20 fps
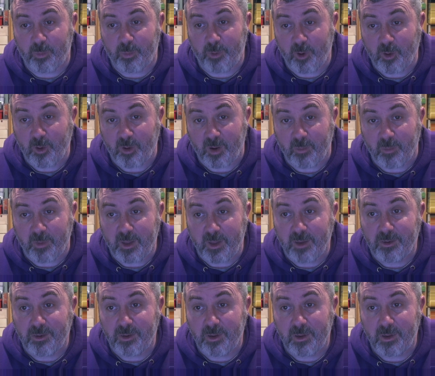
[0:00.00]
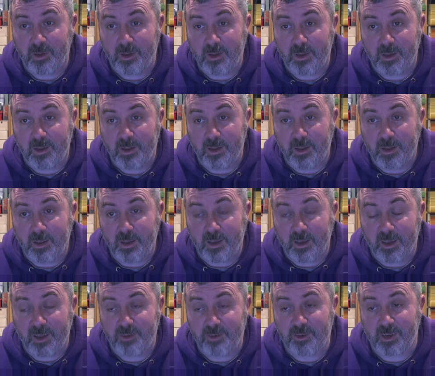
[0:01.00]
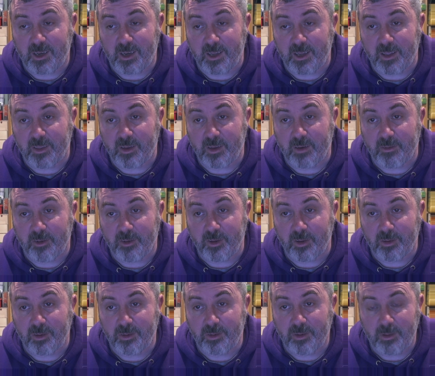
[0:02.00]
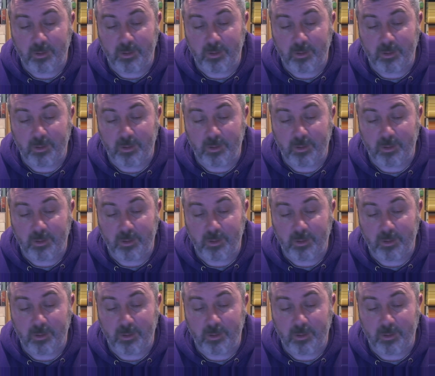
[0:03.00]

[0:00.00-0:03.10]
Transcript: program this, is clear the device.